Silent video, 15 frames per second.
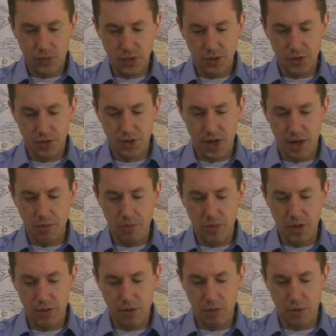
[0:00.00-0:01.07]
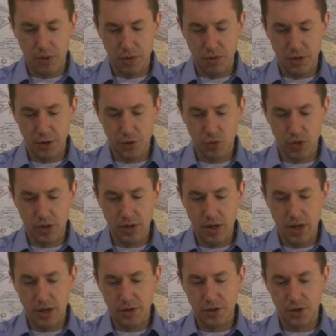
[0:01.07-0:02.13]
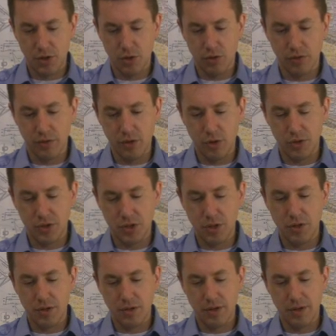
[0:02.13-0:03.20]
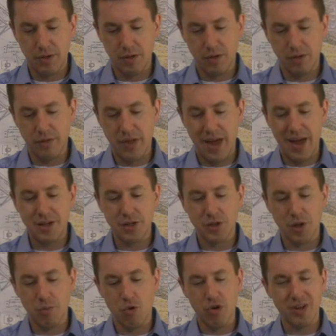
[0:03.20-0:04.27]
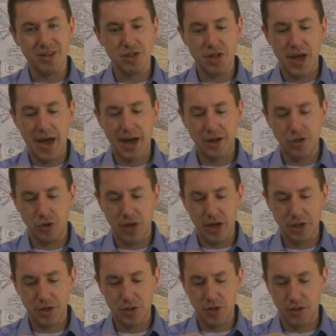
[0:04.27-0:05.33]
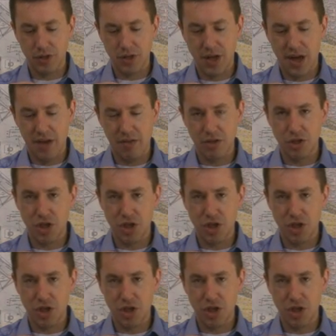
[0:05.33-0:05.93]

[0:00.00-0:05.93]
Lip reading: Same with this one. Still, you can see the edges are more intact. You can actually see the kind of the